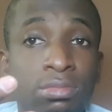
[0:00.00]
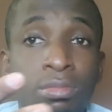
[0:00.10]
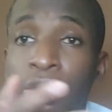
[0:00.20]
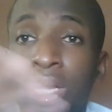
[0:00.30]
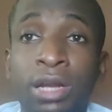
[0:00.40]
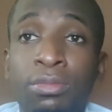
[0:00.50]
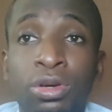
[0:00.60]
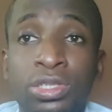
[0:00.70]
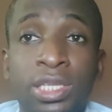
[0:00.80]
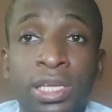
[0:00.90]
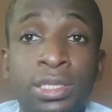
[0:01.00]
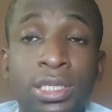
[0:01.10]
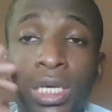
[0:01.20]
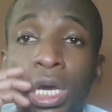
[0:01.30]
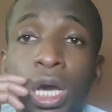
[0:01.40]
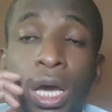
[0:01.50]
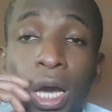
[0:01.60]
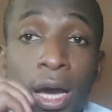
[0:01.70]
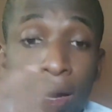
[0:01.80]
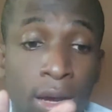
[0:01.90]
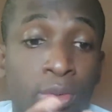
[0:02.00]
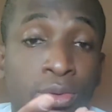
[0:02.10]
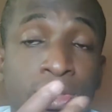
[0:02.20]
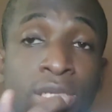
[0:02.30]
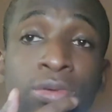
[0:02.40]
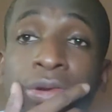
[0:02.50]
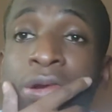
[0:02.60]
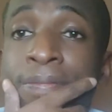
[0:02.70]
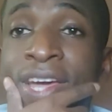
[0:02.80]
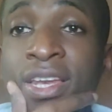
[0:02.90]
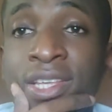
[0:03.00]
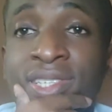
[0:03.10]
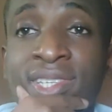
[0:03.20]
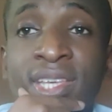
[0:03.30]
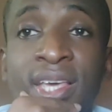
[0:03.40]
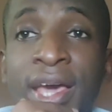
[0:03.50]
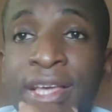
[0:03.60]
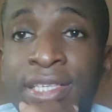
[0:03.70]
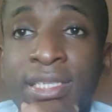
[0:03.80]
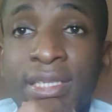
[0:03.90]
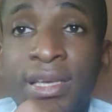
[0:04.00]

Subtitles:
more than most things. I will still recommend the ZEX